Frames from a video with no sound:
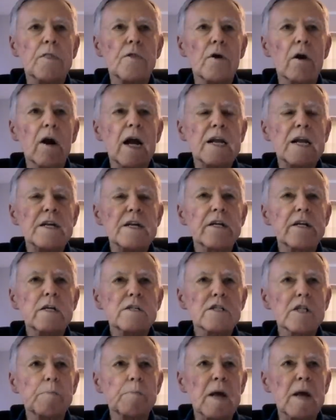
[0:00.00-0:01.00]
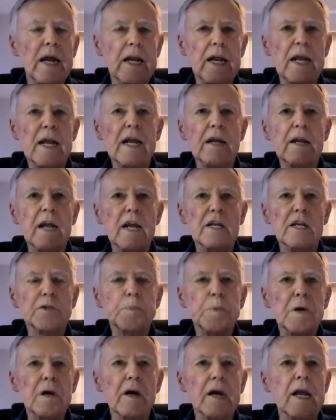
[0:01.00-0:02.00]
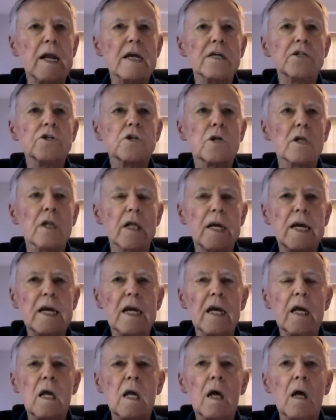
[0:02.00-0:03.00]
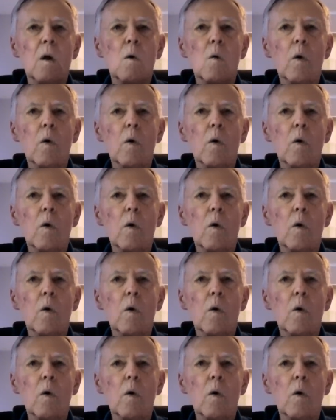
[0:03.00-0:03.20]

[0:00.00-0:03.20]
they're they're anticipating experientially